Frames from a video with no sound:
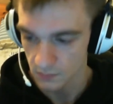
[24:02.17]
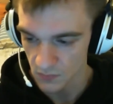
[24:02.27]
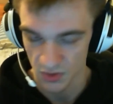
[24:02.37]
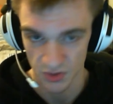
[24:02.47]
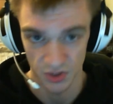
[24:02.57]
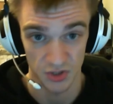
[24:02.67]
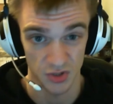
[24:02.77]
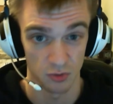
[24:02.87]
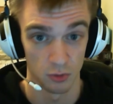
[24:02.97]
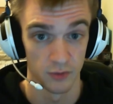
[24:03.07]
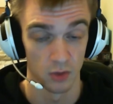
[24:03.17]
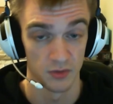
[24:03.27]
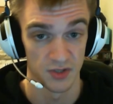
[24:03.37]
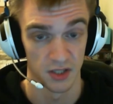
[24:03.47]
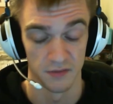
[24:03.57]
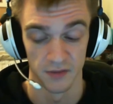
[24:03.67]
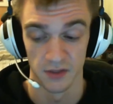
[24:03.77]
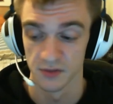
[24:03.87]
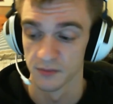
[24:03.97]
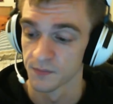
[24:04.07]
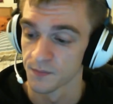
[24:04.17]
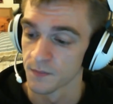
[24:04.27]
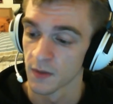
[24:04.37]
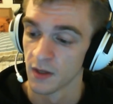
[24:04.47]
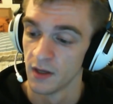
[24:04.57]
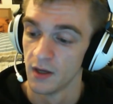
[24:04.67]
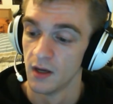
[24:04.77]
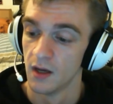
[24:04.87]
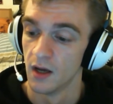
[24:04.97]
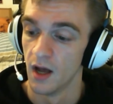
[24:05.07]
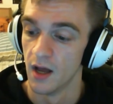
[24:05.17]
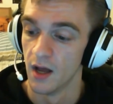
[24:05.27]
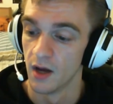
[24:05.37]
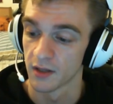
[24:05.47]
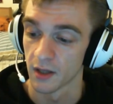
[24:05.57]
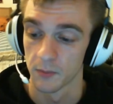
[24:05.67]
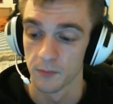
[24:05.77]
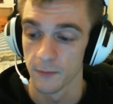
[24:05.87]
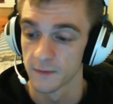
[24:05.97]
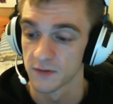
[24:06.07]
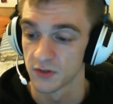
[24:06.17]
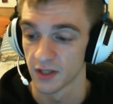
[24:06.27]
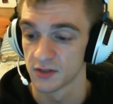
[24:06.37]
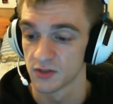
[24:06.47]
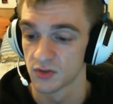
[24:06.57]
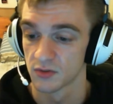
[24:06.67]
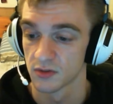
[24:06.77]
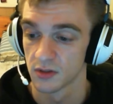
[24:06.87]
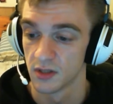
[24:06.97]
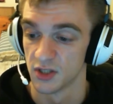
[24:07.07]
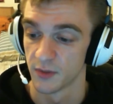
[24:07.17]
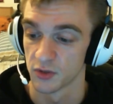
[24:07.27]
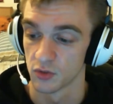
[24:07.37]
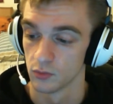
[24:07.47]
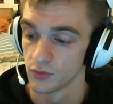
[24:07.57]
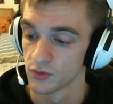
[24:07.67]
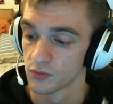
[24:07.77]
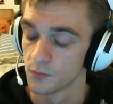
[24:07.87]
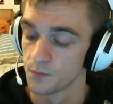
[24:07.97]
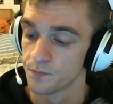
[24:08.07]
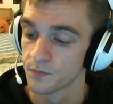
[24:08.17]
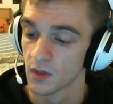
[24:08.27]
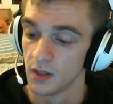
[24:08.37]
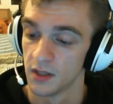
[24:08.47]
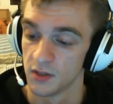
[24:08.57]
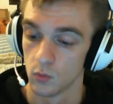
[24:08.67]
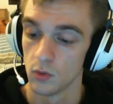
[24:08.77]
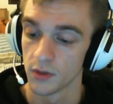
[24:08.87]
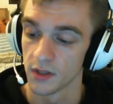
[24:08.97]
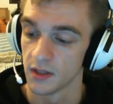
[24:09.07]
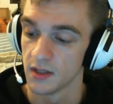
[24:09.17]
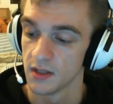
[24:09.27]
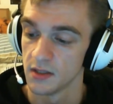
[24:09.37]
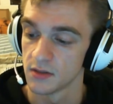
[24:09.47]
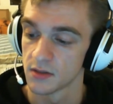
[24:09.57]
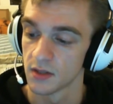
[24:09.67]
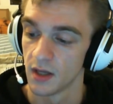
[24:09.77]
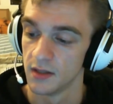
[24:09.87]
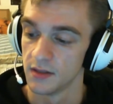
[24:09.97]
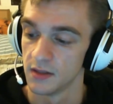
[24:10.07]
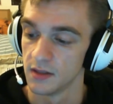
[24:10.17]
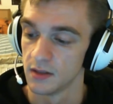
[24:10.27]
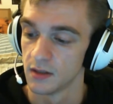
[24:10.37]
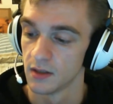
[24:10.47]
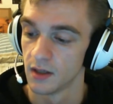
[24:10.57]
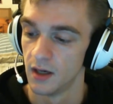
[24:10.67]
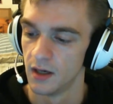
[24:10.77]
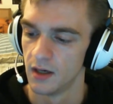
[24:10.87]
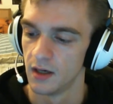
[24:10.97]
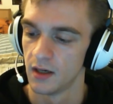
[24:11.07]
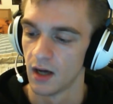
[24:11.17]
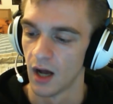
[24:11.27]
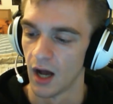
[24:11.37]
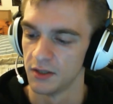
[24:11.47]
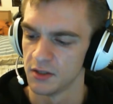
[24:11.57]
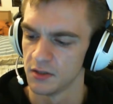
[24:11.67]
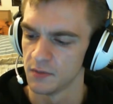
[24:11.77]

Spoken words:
so he doesn't screw over you on psychic phase. Okay, so that's his special rules. His war gear is the Anium